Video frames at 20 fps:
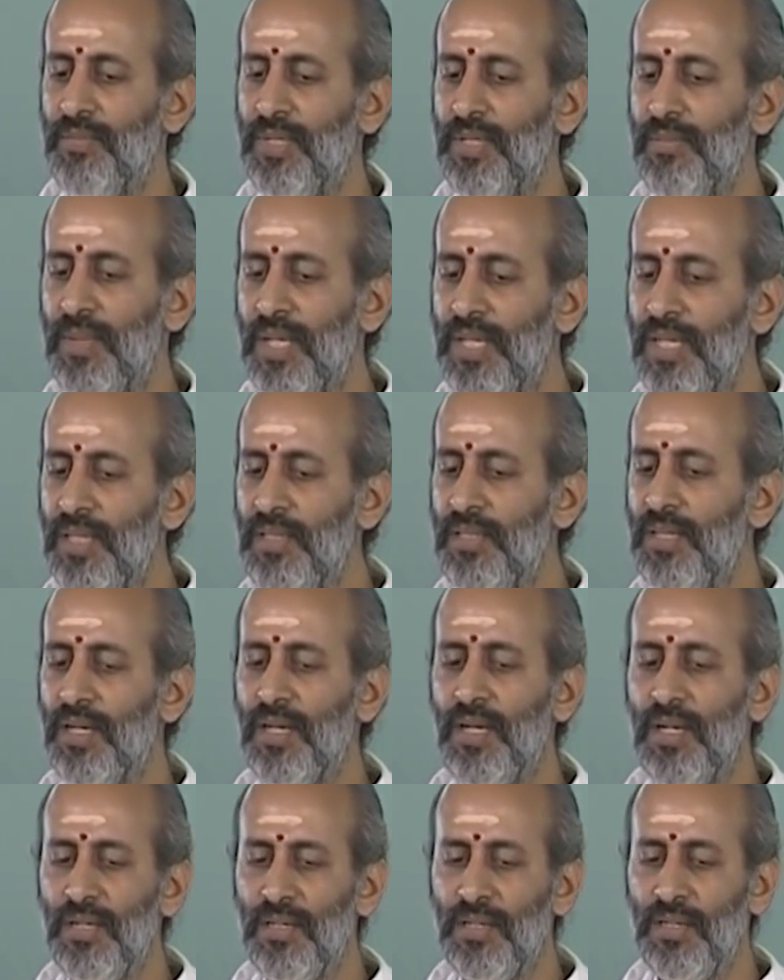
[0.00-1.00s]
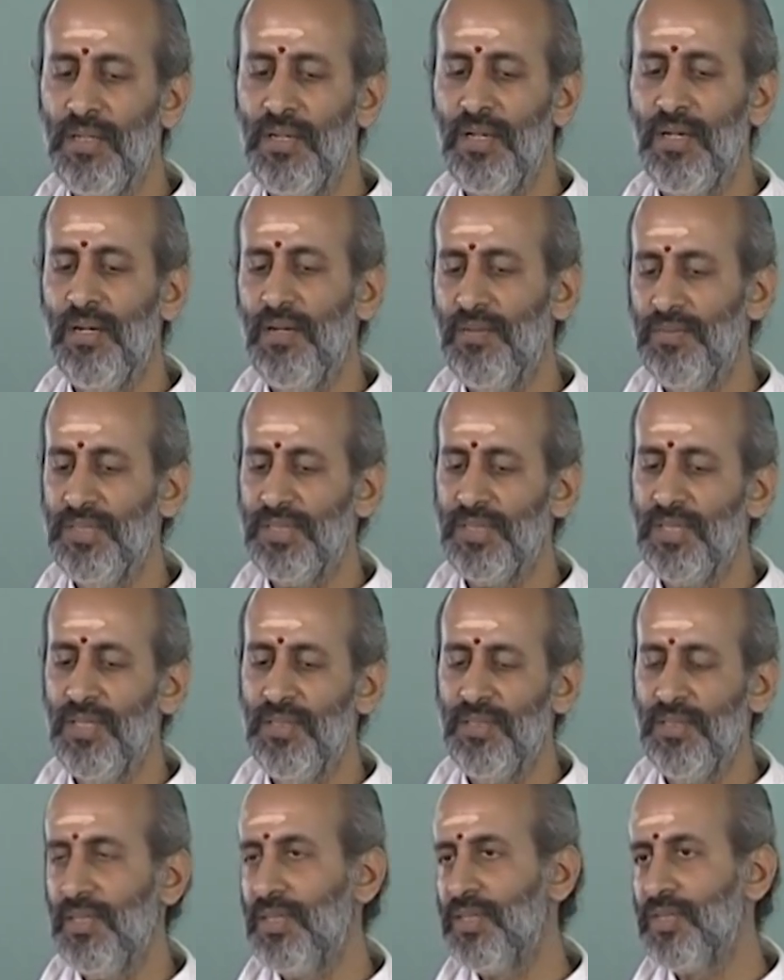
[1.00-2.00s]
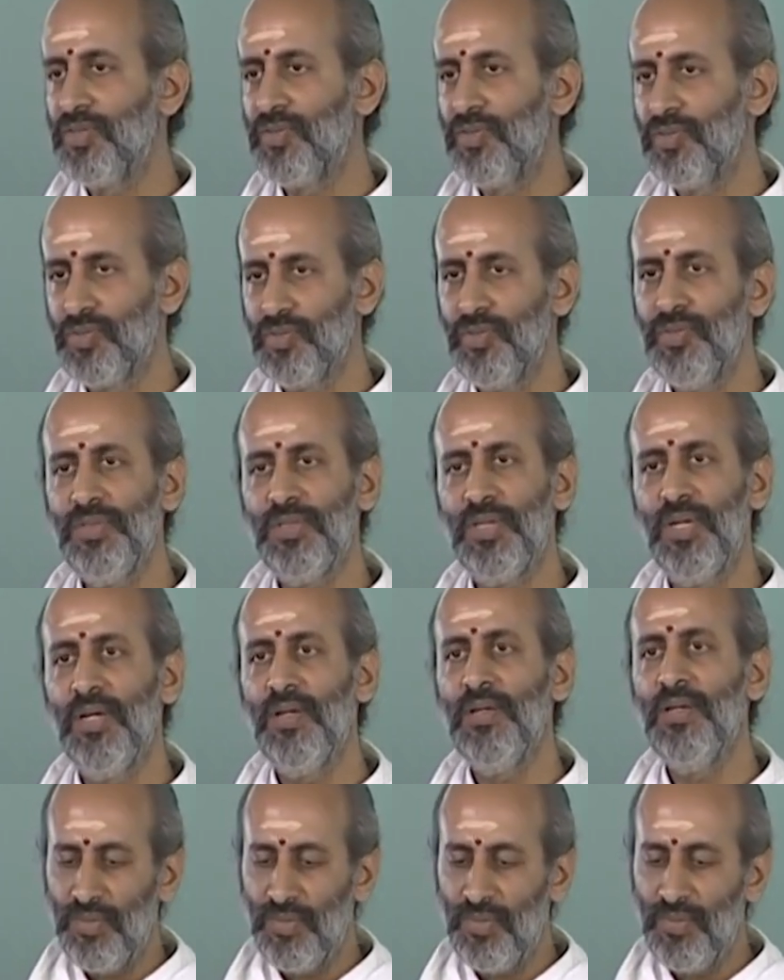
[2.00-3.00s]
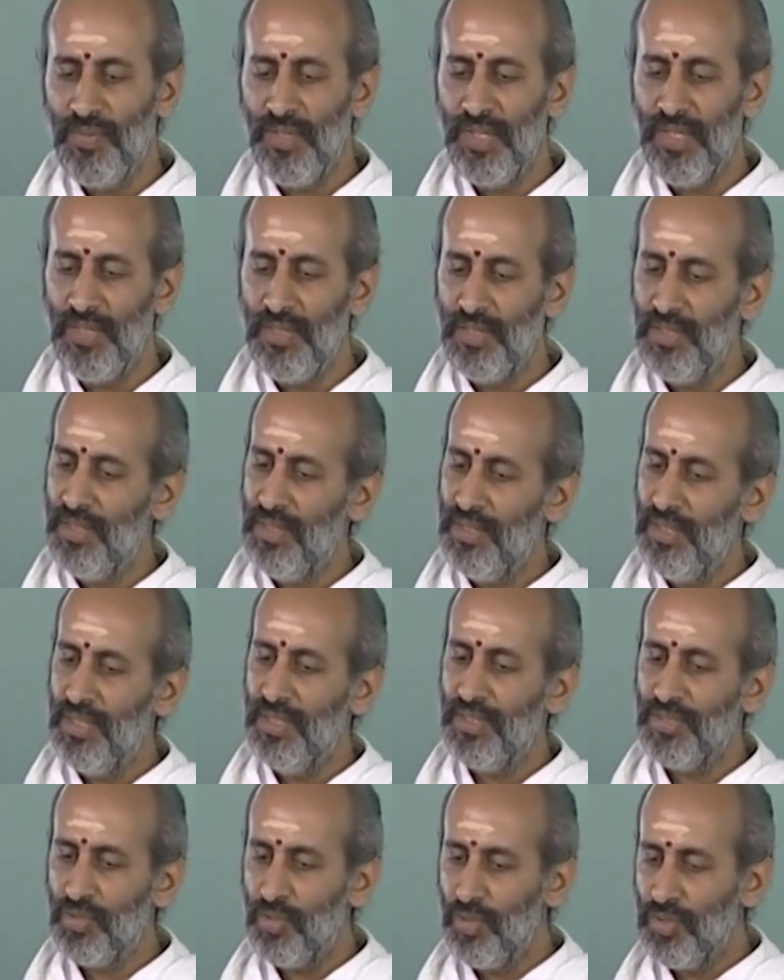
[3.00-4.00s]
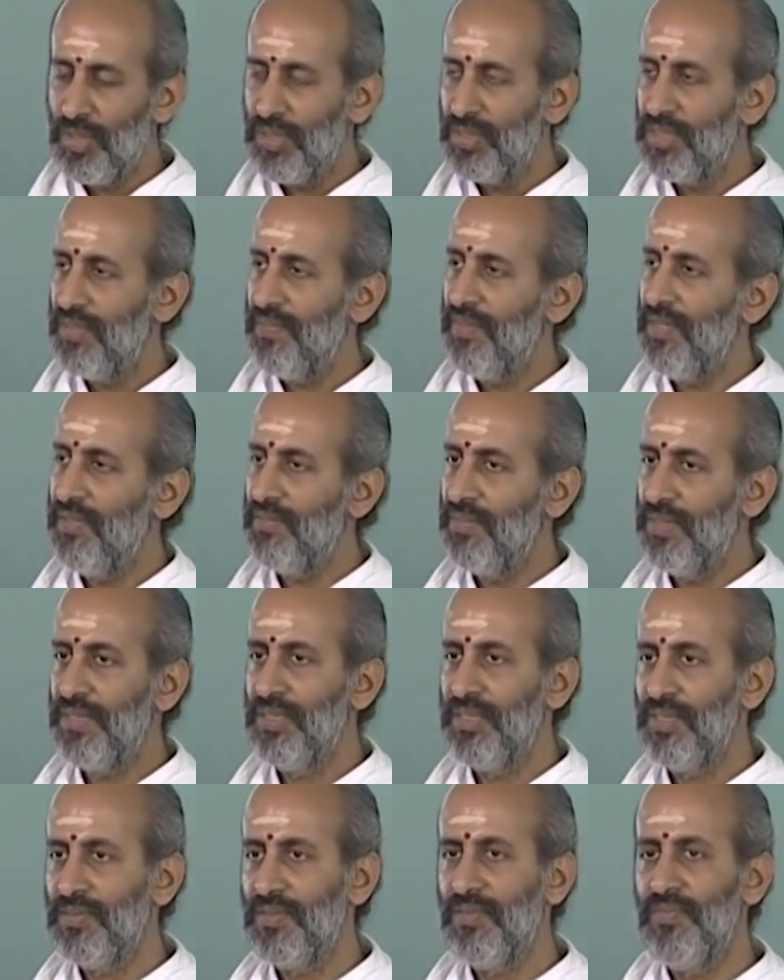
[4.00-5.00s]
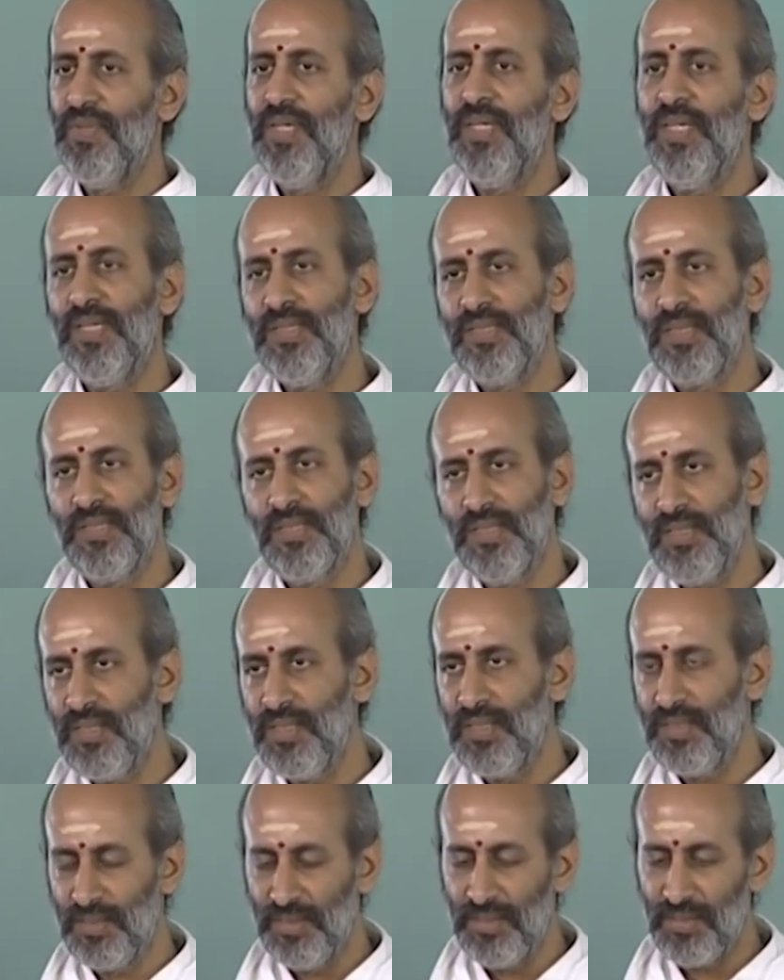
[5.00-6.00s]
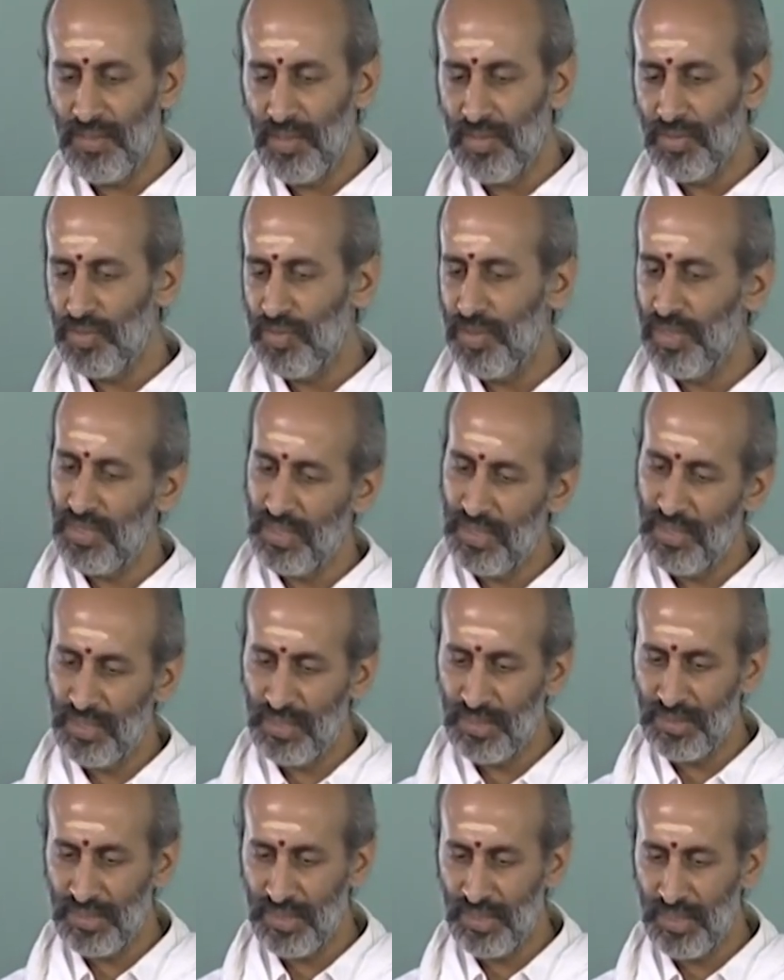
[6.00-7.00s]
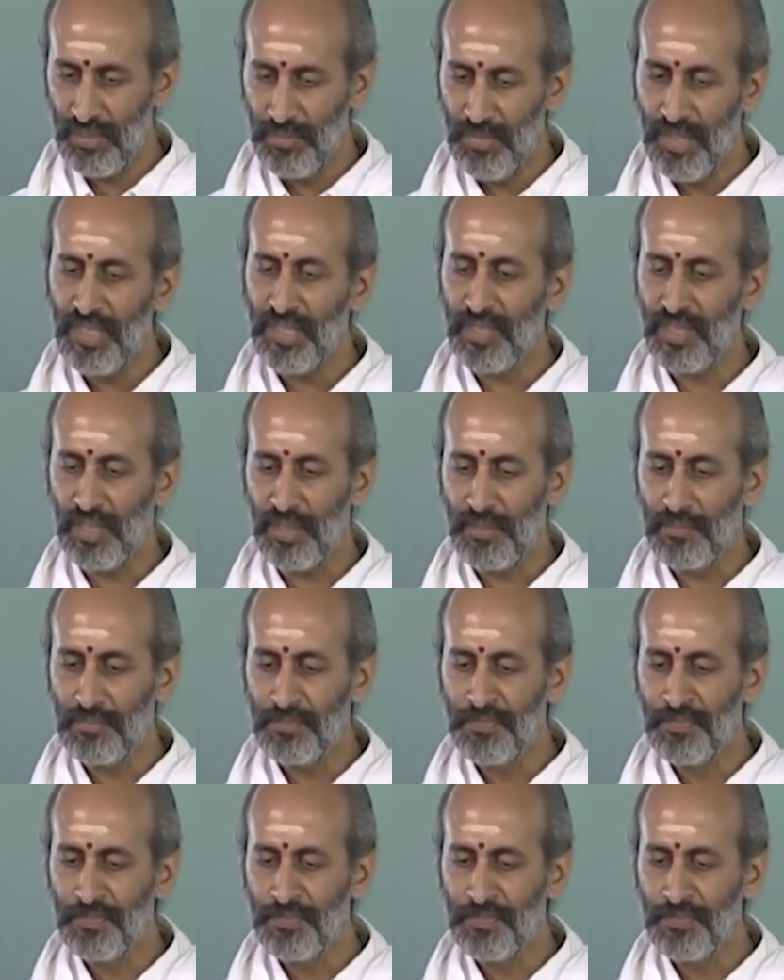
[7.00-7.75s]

by Mahidhara of this Katyayana Sulbasutra, so wherein he has quoted several verses from various other things. This is also another interesting commentary.